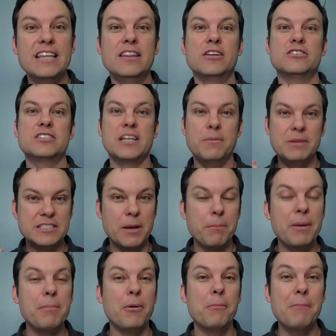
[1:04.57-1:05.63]
There's going to be some
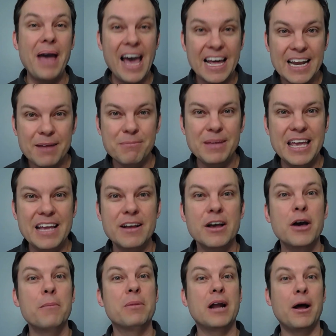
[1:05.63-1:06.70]
people mad at me,
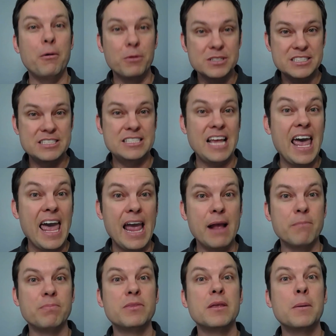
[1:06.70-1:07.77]
but I would
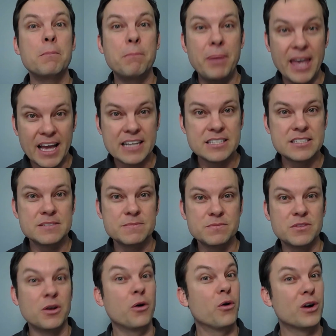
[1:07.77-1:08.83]
say pics
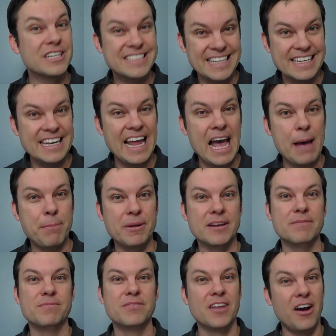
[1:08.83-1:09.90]
or it didn't
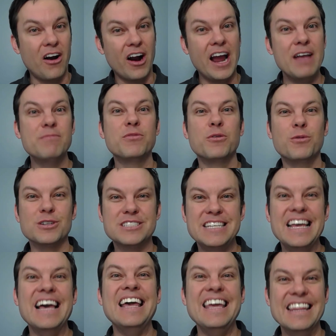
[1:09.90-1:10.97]
happen. All right, we'll
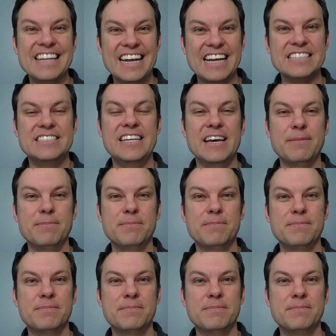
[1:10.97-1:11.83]
see you in the next tip.